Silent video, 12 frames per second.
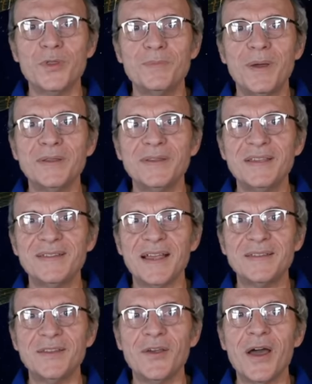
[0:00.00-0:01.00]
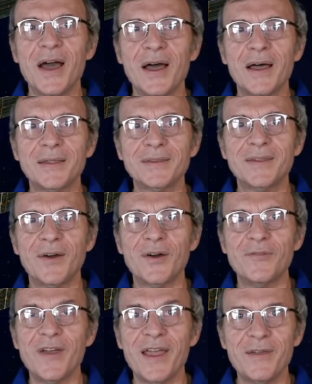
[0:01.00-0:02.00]
Slithery and Sean.
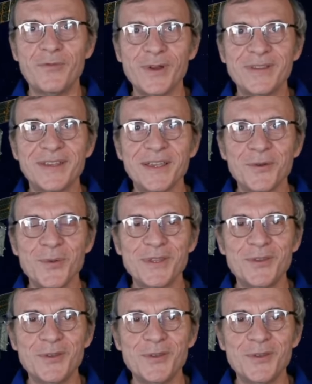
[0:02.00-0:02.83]
Thank you,